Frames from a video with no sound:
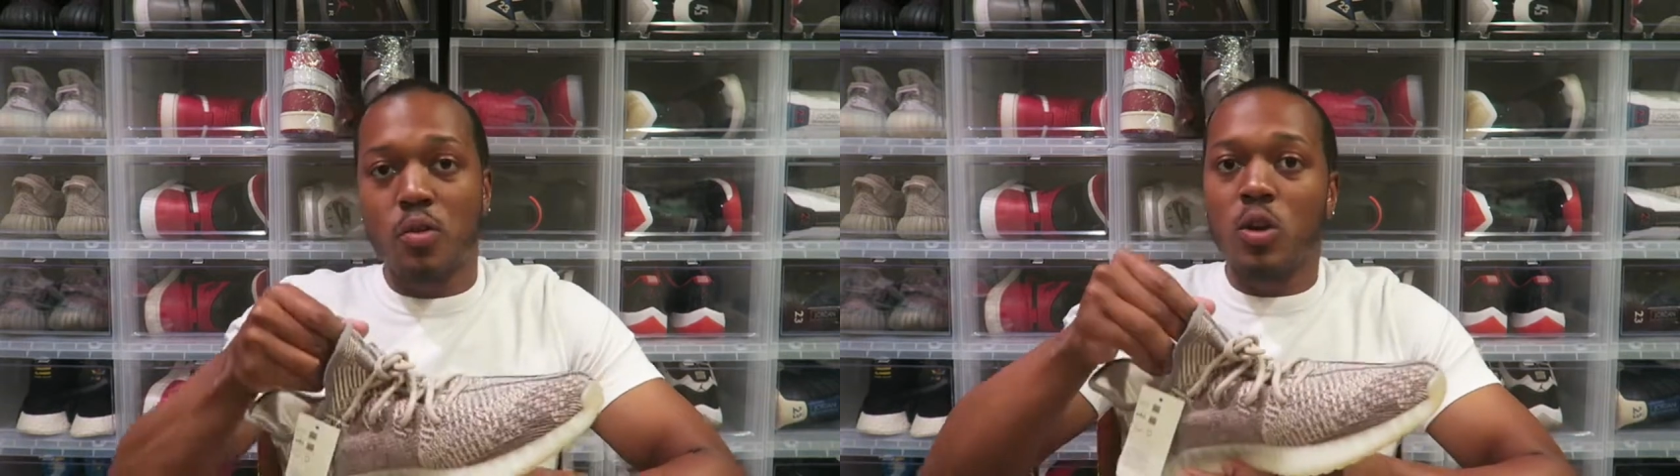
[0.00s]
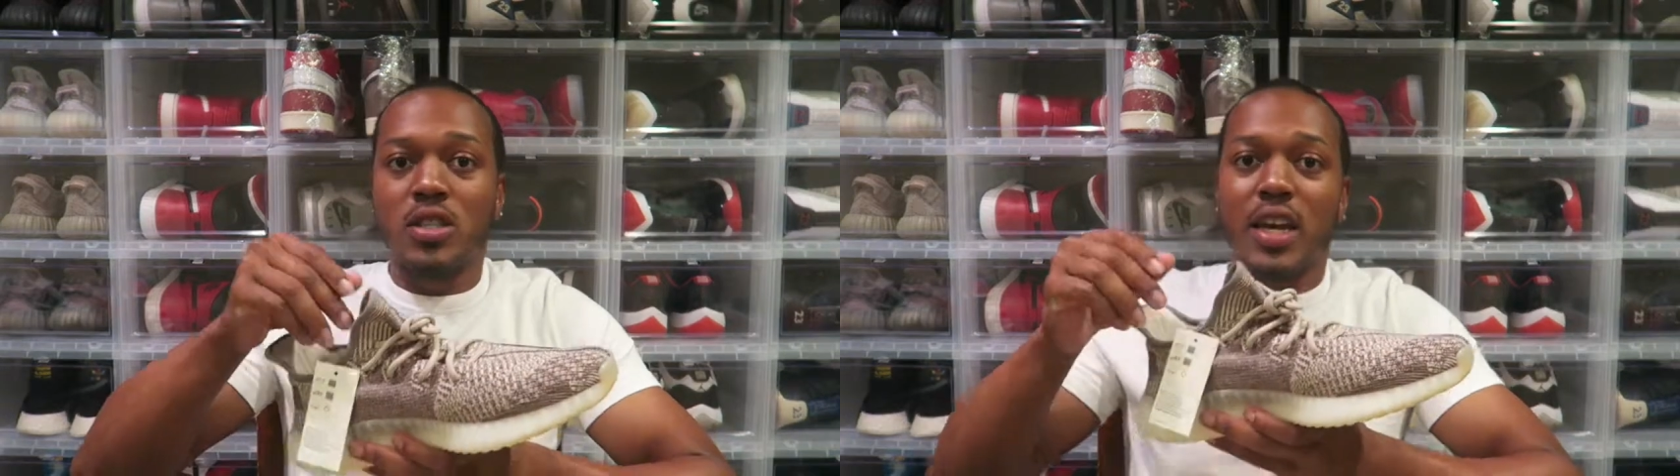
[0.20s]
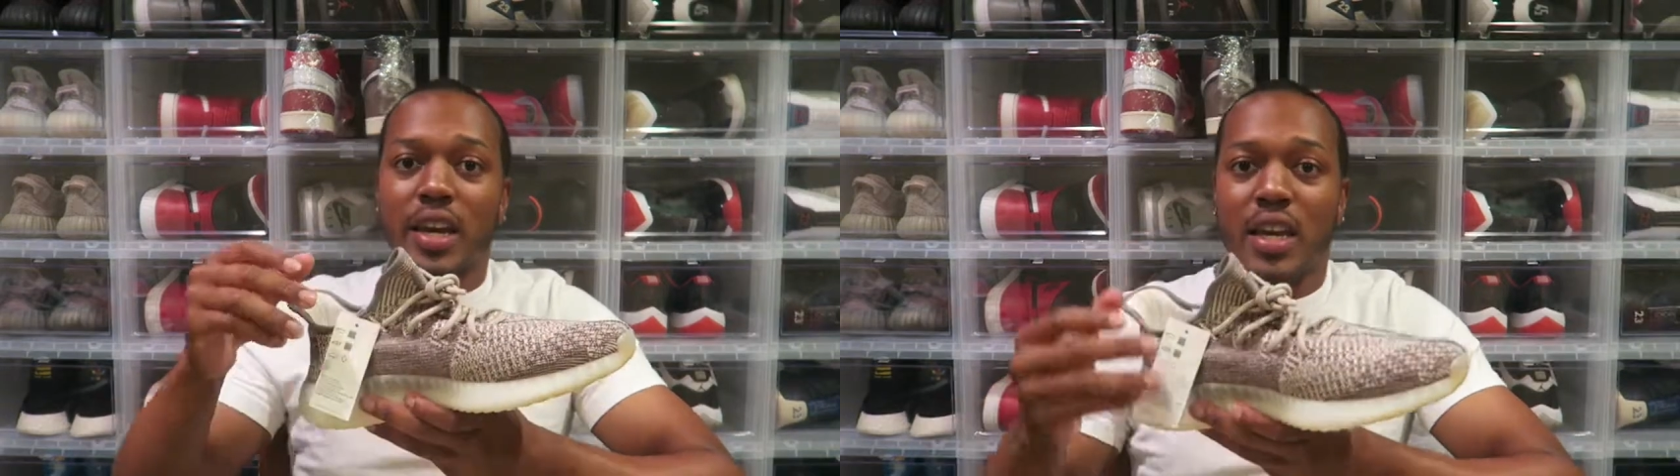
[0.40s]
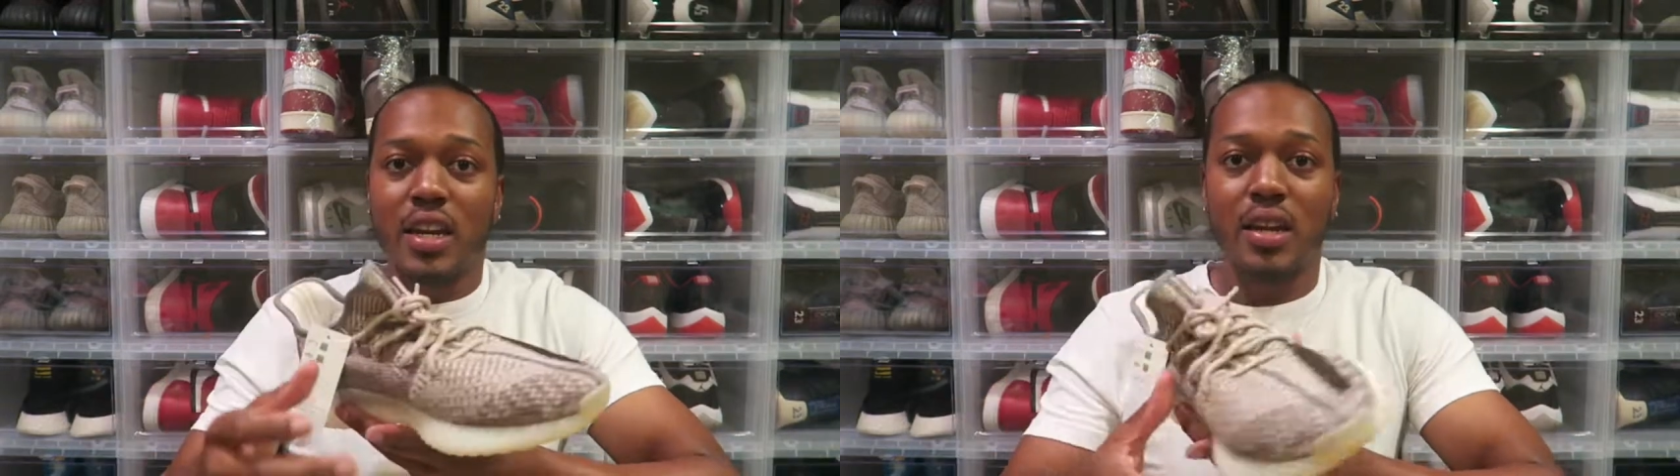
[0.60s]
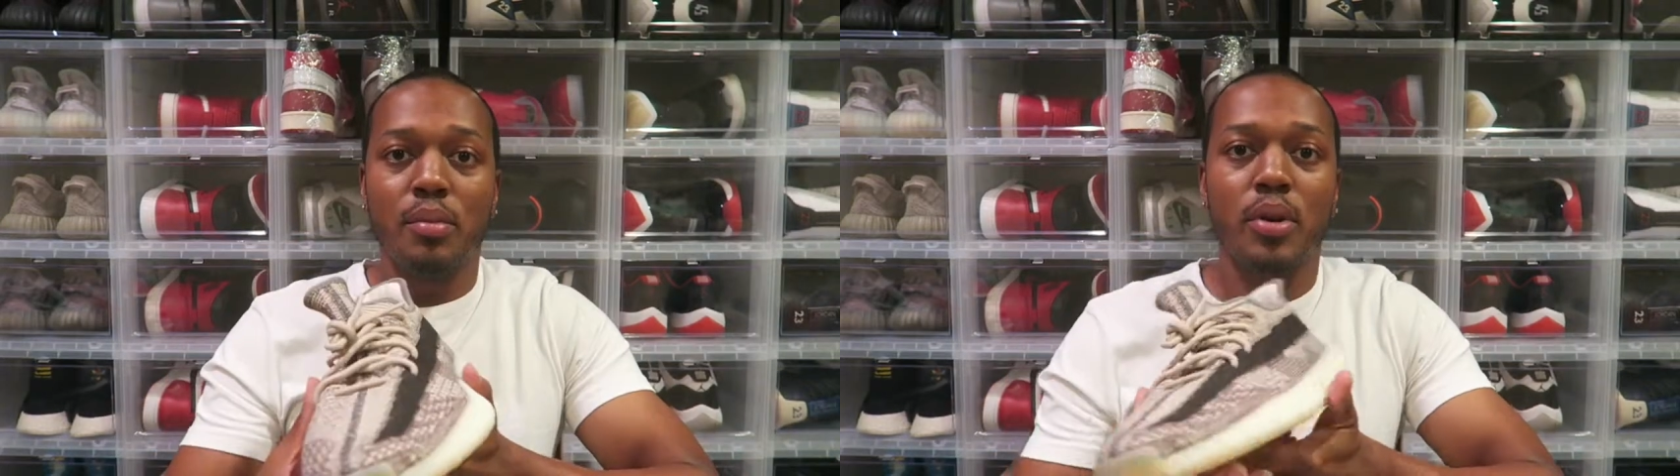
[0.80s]
once I get
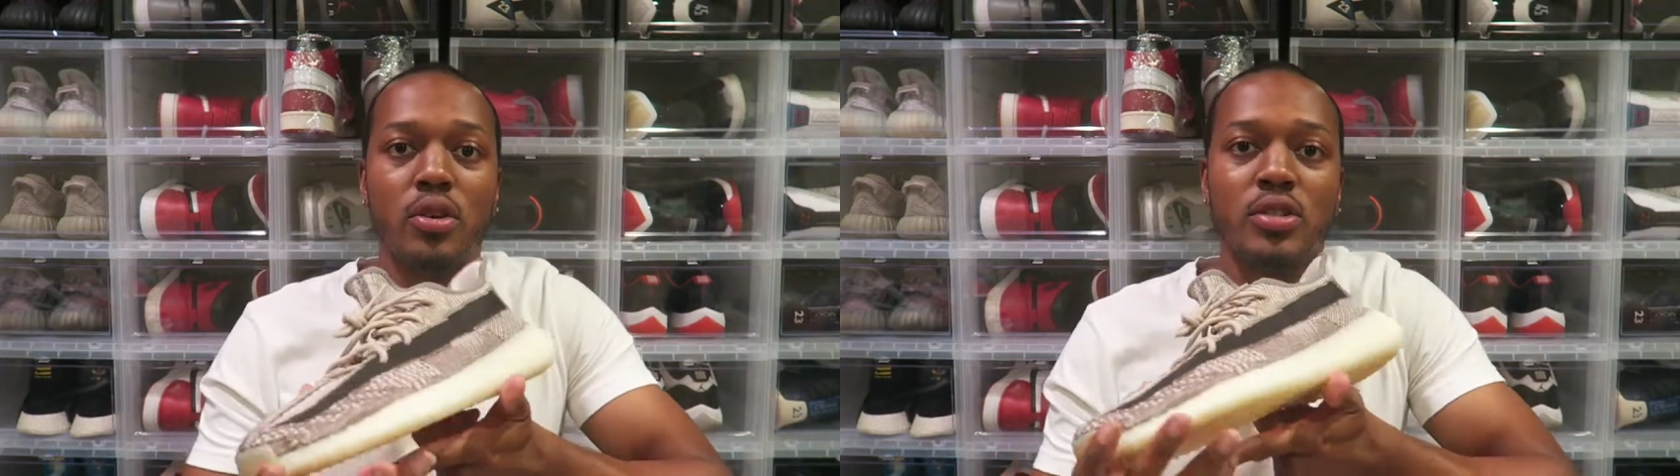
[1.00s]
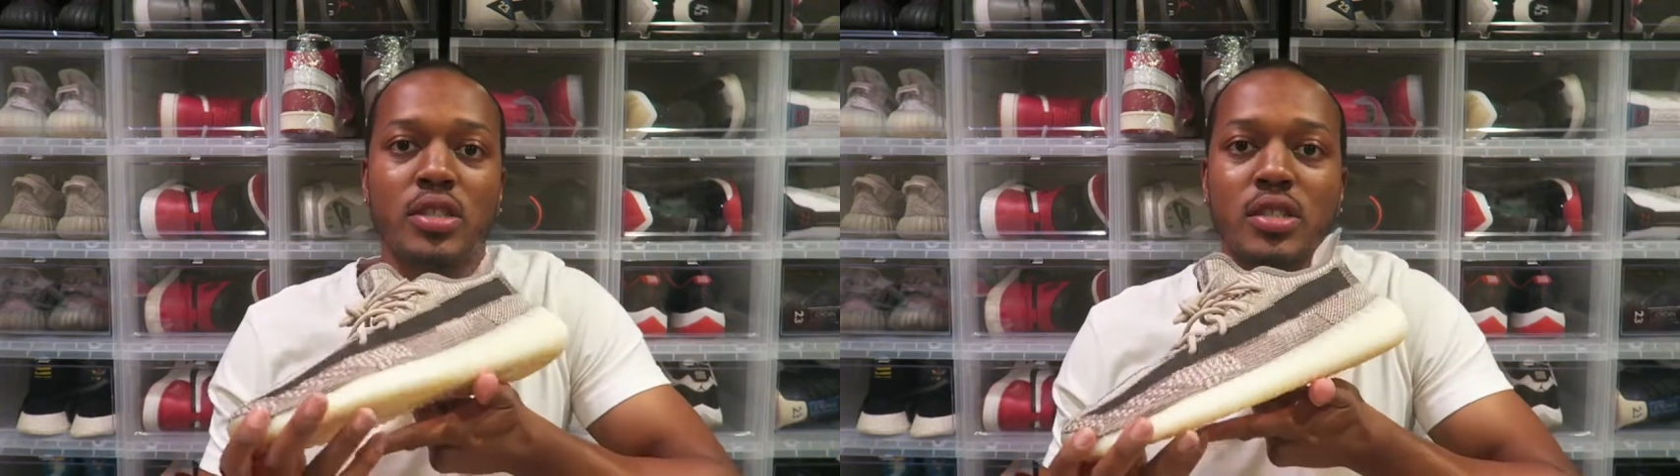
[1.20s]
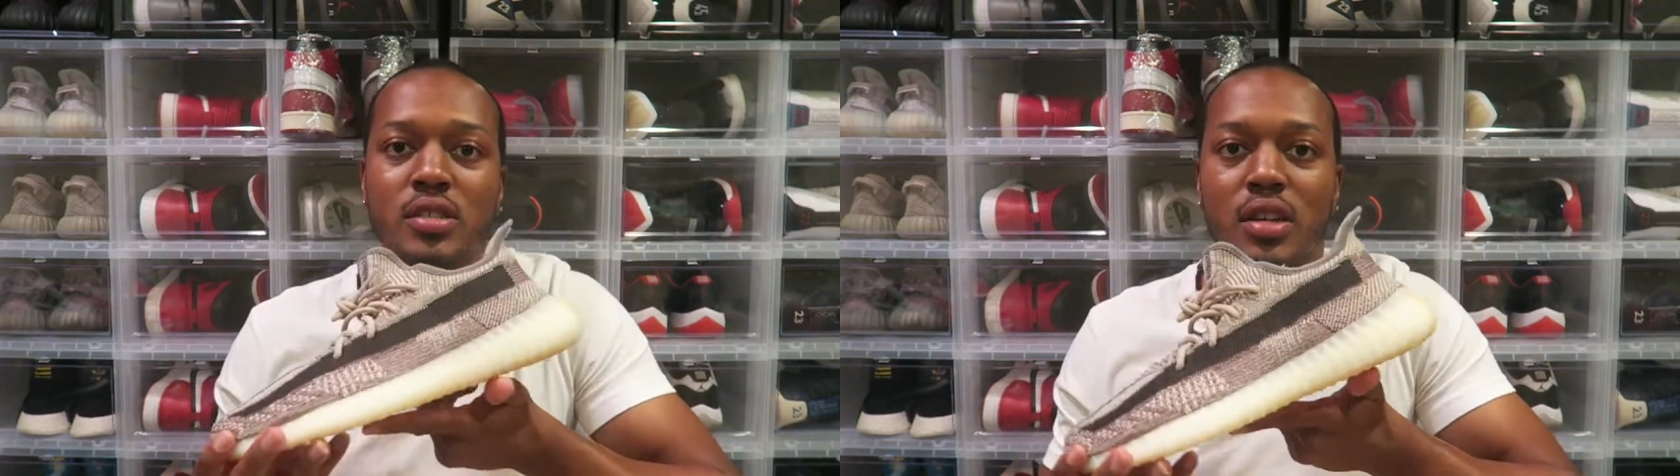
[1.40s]
it in person.